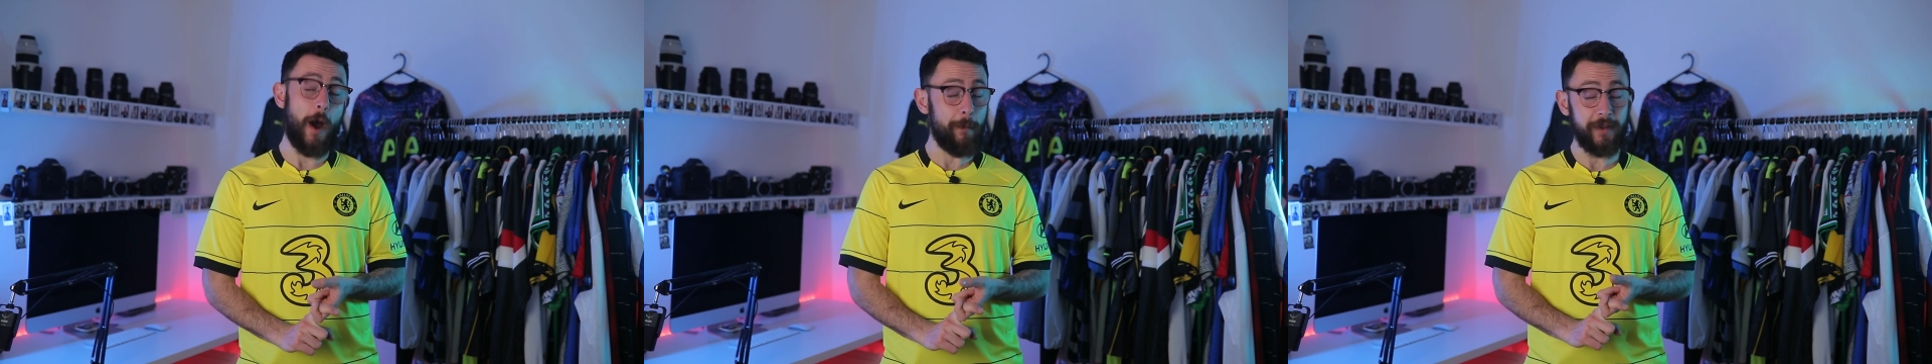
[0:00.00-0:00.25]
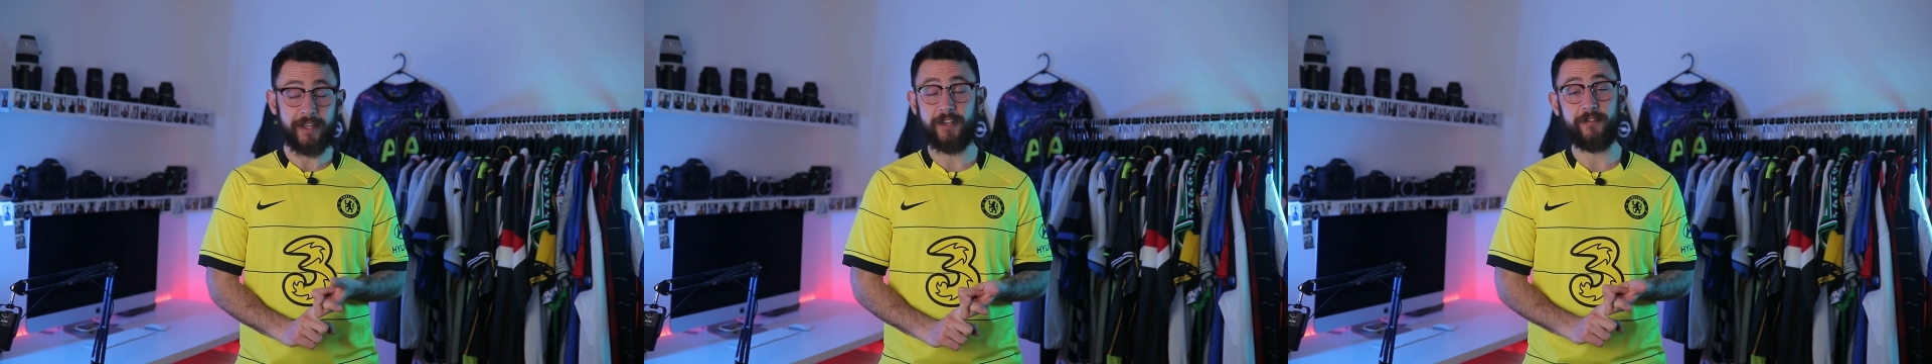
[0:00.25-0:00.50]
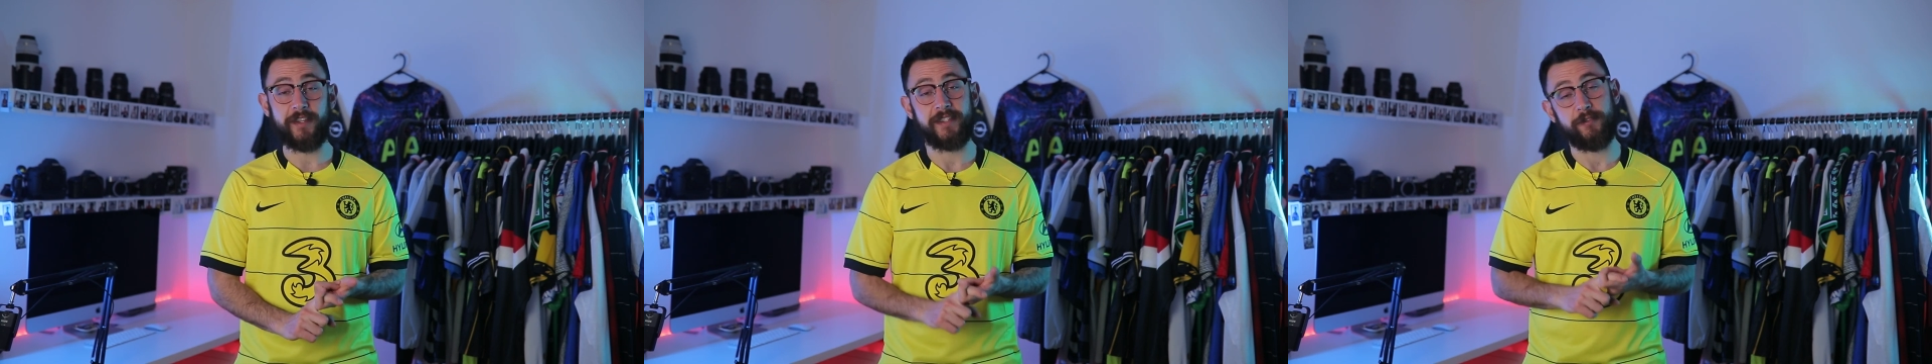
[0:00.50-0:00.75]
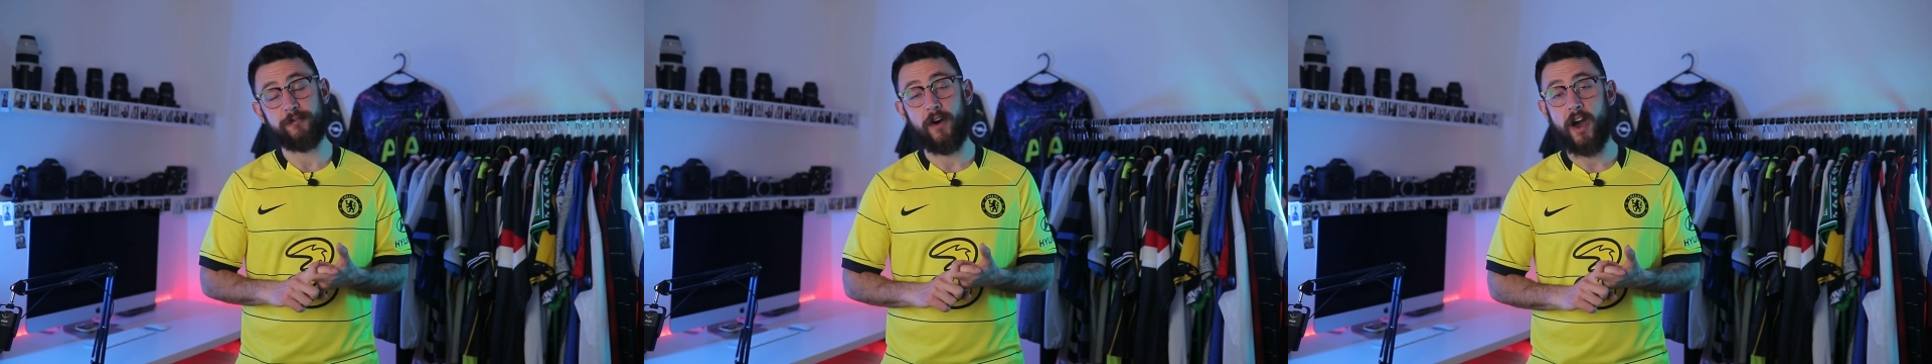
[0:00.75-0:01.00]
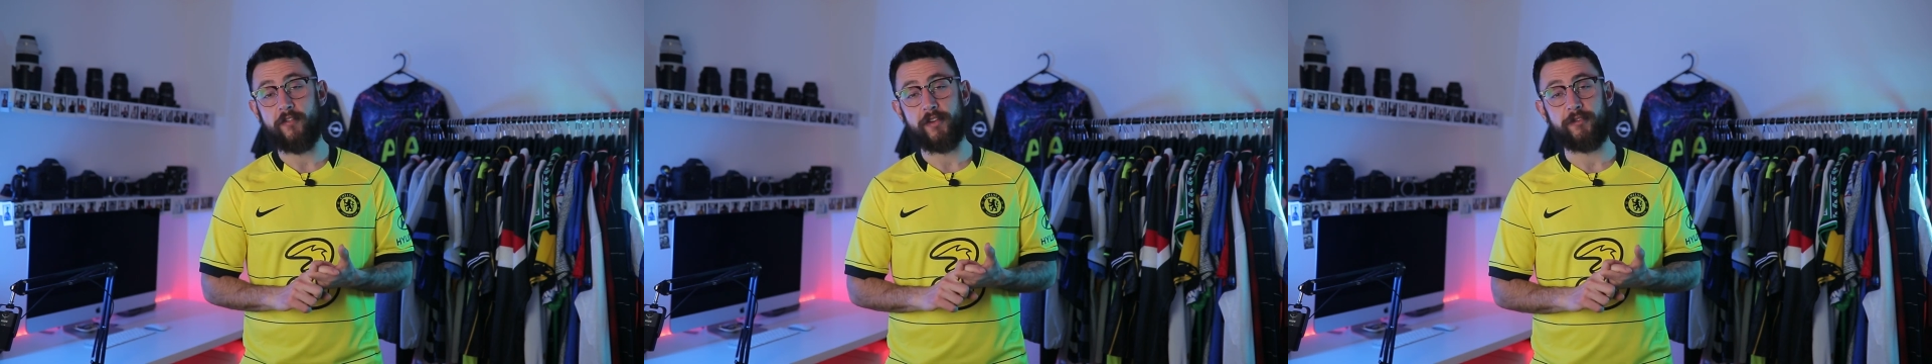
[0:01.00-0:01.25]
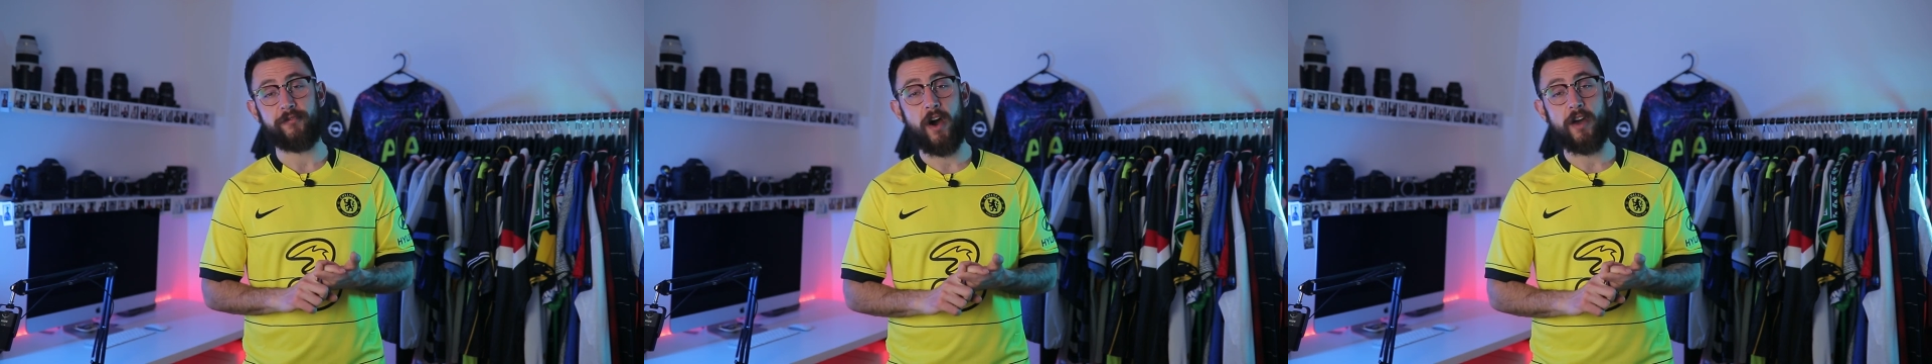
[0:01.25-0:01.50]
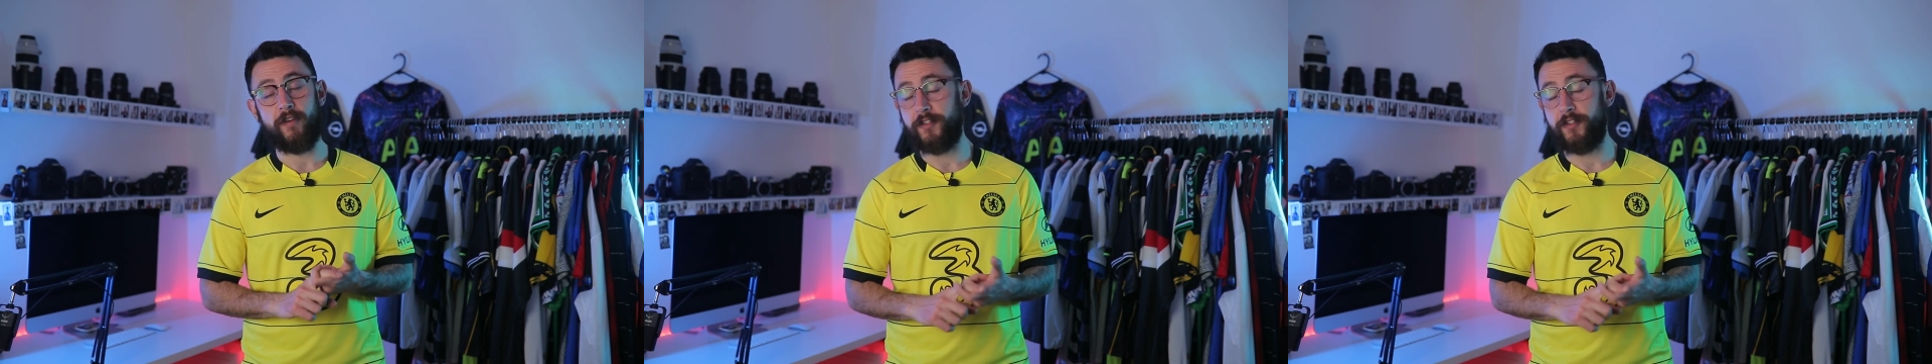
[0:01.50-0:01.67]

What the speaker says: I'm gonna give this a 5 out of 5.